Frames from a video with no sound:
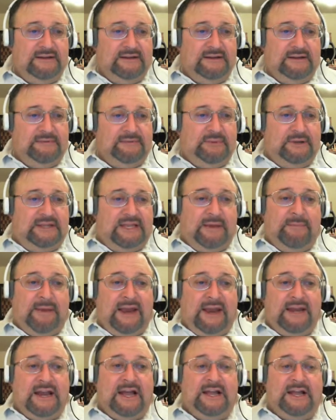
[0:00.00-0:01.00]
but they
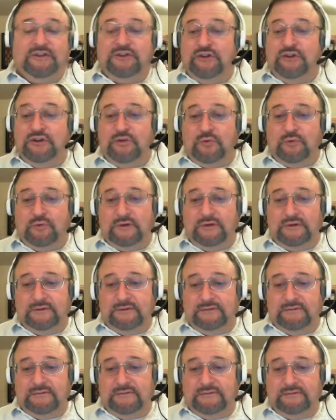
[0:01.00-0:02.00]
may not do
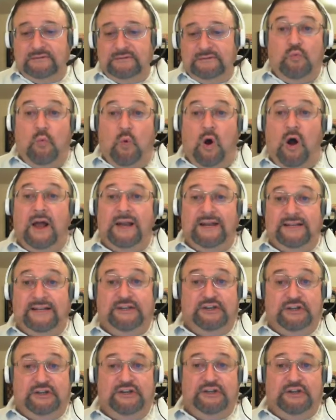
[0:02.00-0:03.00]
what you want it
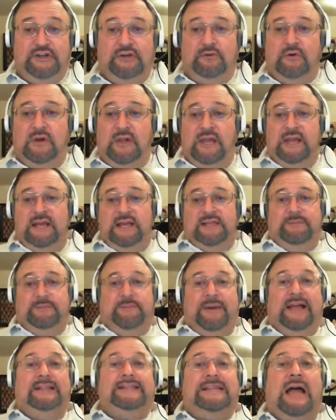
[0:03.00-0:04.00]
to do. It
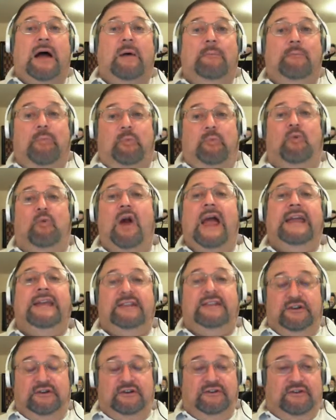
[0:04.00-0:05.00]
depends how
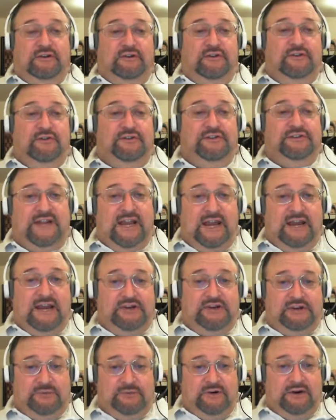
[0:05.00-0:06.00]
bright your
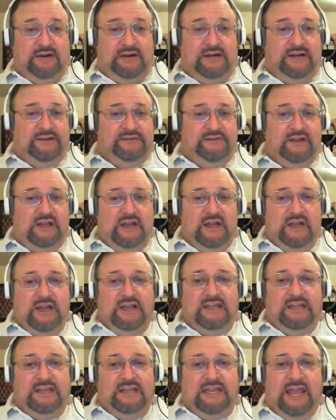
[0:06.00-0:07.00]
sanctuary is.
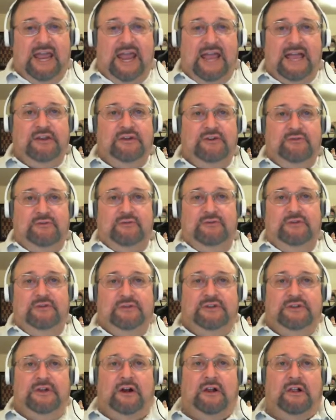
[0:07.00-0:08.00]
Can you
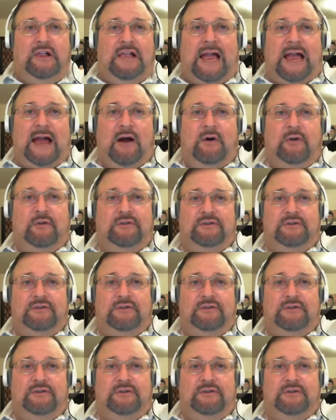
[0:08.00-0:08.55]
dull out